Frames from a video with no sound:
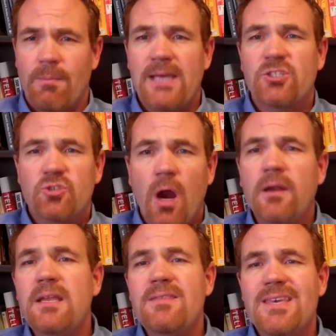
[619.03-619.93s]
By
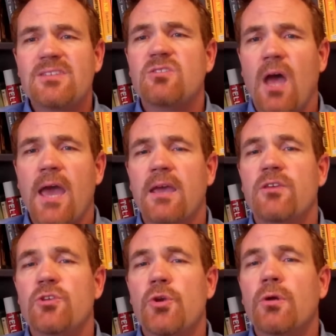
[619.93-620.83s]
starting this diet,
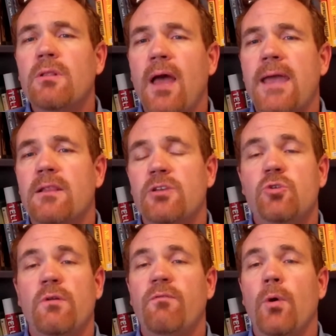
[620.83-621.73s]
you're likely
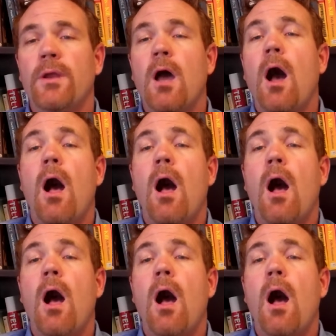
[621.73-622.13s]
to avoid